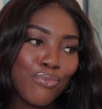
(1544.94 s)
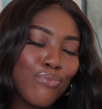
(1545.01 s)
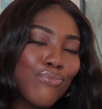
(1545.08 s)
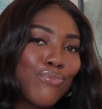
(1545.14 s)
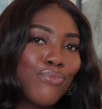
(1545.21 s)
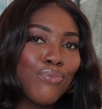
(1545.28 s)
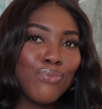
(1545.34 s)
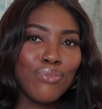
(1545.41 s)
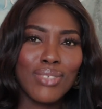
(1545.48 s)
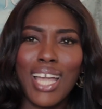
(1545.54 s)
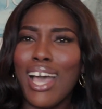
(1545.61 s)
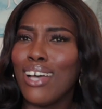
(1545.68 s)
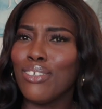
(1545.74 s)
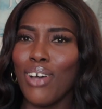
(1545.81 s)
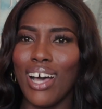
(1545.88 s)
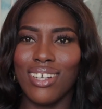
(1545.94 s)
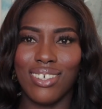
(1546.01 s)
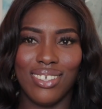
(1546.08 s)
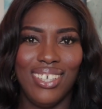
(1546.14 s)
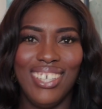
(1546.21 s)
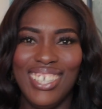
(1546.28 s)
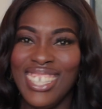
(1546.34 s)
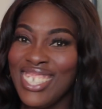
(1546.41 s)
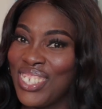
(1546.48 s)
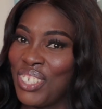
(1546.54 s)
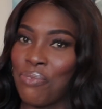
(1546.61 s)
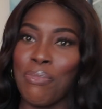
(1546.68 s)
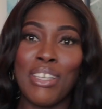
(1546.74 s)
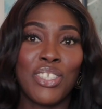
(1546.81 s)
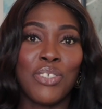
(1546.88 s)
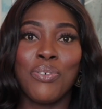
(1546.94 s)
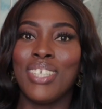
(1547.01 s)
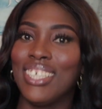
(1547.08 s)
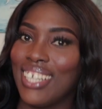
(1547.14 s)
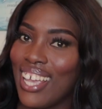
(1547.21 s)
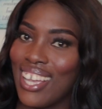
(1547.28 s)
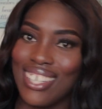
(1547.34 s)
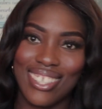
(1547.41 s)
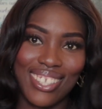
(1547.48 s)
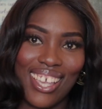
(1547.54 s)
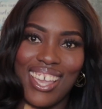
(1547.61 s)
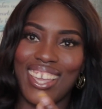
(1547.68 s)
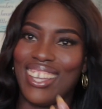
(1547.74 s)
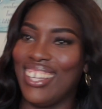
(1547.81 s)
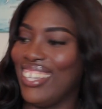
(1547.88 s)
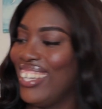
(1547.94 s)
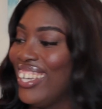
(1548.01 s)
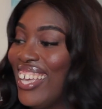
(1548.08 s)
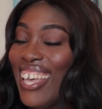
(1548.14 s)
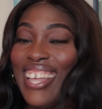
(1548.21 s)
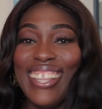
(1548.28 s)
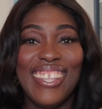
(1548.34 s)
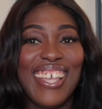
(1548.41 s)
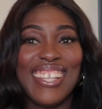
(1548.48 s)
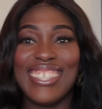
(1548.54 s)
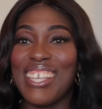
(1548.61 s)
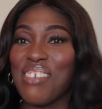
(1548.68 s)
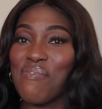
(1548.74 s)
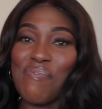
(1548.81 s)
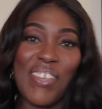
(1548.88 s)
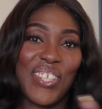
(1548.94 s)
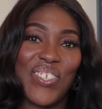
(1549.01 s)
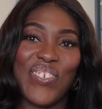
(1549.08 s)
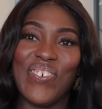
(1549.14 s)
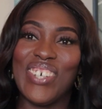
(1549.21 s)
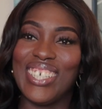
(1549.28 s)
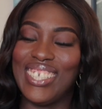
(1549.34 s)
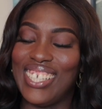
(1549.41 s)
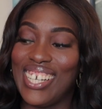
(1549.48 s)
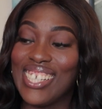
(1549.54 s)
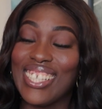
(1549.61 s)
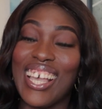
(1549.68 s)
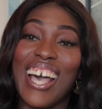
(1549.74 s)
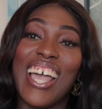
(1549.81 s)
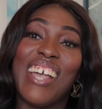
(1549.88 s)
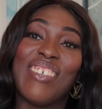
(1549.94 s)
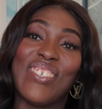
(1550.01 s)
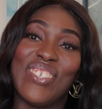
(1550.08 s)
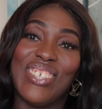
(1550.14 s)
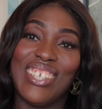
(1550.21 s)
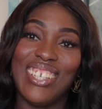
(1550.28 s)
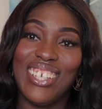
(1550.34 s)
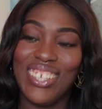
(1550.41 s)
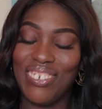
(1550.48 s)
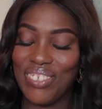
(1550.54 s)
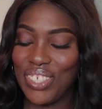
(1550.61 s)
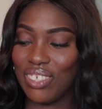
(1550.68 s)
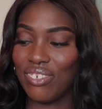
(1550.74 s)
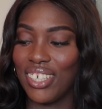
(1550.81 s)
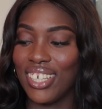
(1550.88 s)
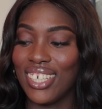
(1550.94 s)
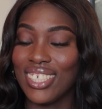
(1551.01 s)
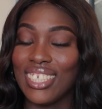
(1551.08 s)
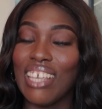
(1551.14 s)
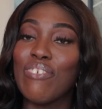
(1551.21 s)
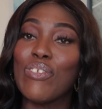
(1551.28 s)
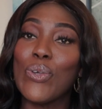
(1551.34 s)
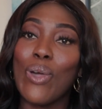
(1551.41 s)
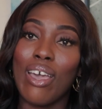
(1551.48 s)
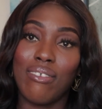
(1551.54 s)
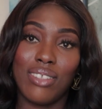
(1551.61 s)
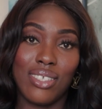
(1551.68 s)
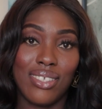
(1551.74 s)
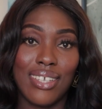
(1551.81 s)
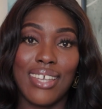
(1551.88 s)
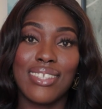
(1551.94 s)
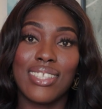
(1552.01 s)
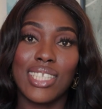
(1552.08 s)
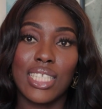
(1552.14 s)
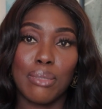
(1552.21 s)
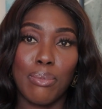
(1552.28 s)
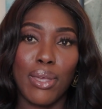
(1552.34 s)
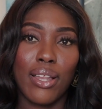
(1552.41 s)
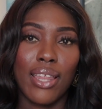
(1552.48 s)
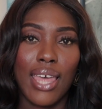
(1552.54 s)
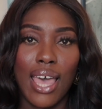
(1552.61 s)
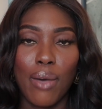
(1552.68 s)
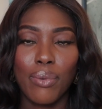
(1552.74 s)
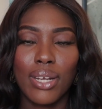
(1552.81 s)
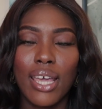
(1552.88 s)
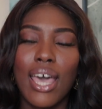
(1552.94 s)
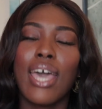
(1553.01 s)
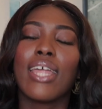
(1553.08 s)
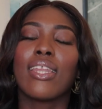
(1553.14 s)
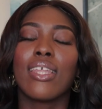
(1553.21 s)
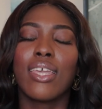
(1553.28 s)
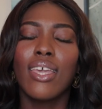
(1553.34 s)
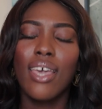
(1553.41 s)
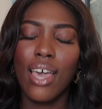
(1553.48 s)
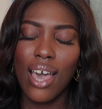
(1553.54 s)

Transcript: I don't know how to, it just makes you want to dance. Hey, that's it, makes you want to dance. I absolutely love this fragrance. If you have the chance to smell it, I would highly